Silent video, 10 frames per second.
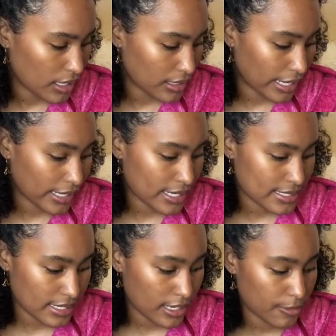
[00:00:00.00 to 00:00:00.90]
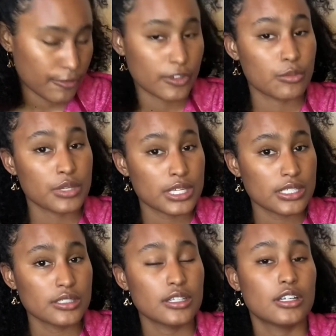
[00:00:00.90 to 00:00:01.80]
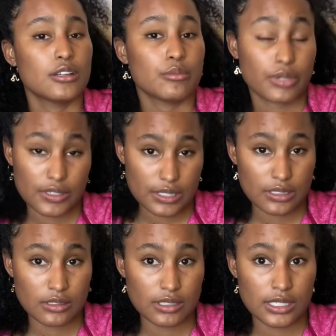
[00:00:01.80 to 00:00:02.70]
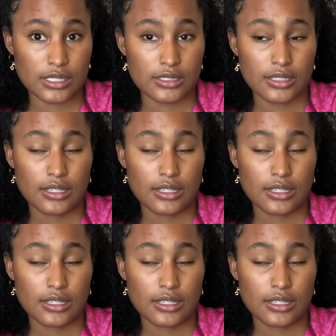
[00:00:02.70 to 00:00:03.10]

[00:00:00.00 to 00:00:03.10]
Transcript: Like I said, for me personally,